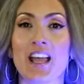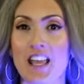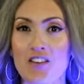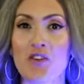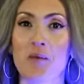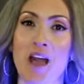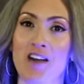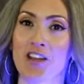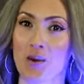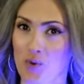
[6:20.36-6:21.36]
If I'm
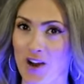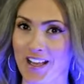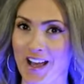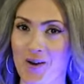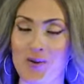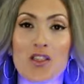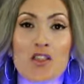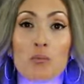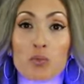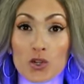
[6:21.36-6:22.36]
having a breakout,
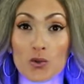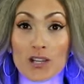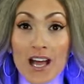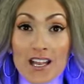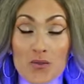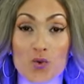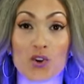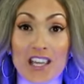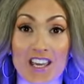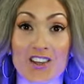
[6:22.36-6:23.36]
the blue light will
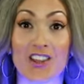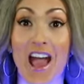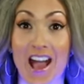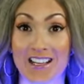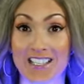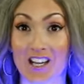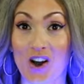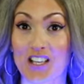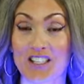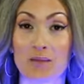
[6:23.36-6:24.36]
kill acne
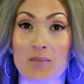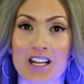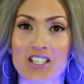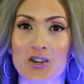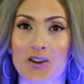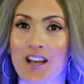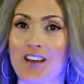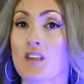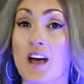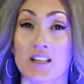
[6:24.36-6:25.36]
causing
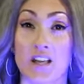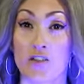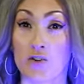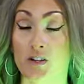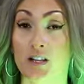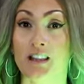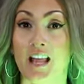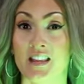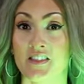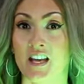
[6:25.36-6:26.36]
bacteria. Another
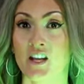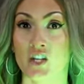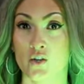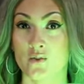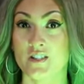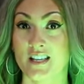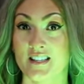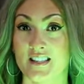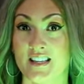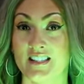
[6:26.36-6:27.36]
light that I'll use
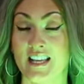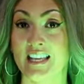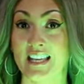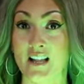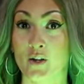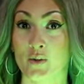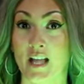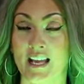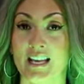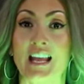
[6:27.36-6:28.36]
is this yellow
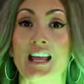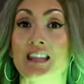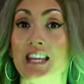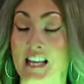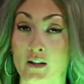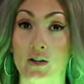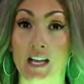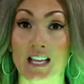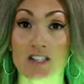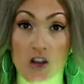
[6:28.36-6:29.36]
light, and the yellow
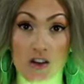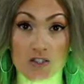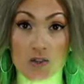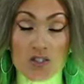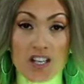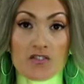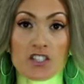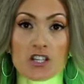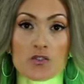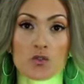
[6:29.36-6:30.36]
light is also safe
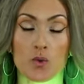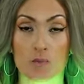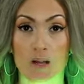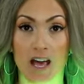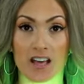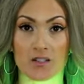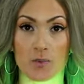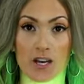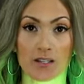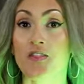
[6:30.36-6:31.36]
to use with
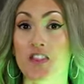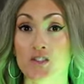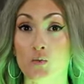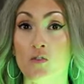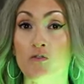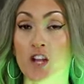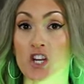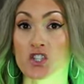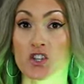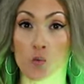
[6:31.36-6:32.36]
melasma. This will
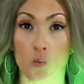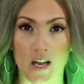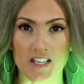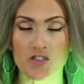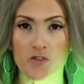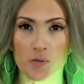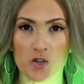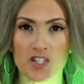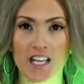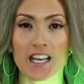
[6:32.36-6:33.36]
flush the waste from your
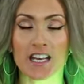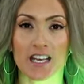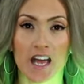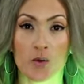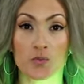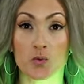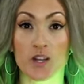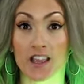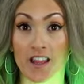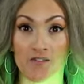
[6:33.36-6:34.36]
skin and helps
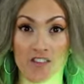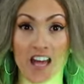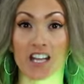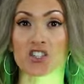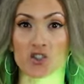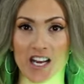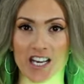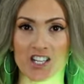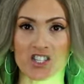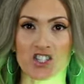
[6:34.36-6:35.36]
with lymphatic
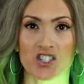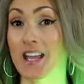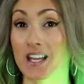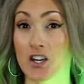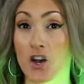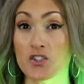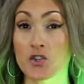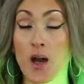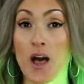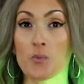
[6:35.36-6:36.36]
drainage. It can
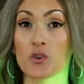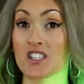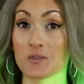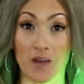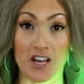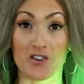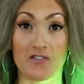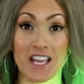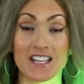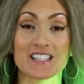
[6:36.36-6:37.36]
also help with spider
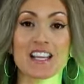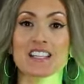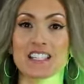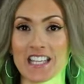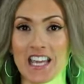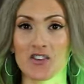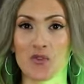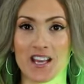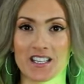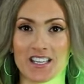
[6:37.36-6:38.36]
veins and skin
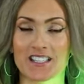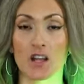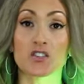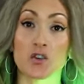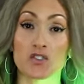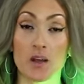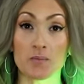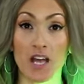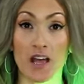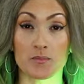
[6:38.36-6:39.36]
redness. So
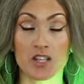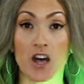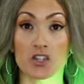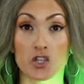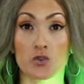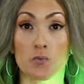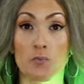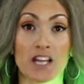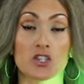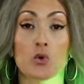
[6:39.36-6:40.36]
sometimes I'll do
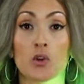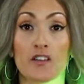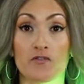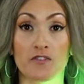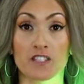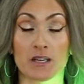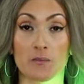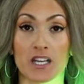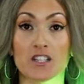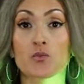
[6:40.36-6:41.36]
my total of 15
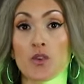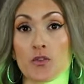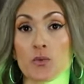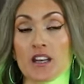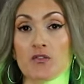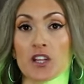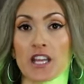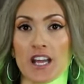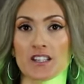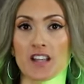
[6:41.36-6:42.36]
minutes with 3 different
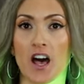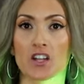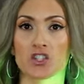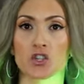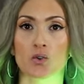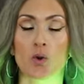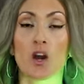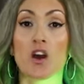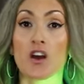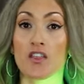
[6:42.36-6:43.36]
lights. I'll do
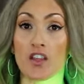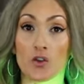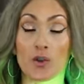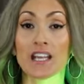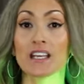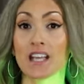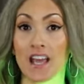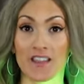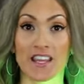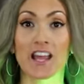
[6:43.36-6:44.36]
the green
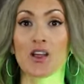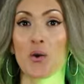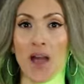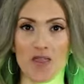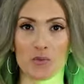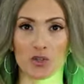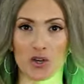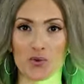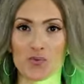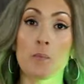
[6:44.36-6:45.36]
and the yellow and the blue.